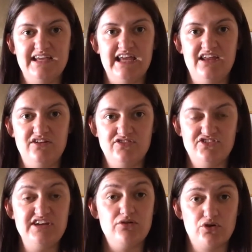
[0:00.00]
in
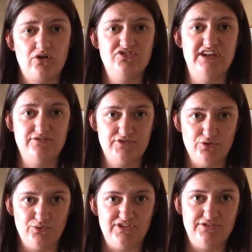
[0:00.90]
cereal content of the
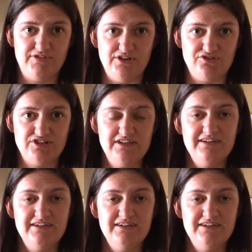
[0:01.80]
horse's food,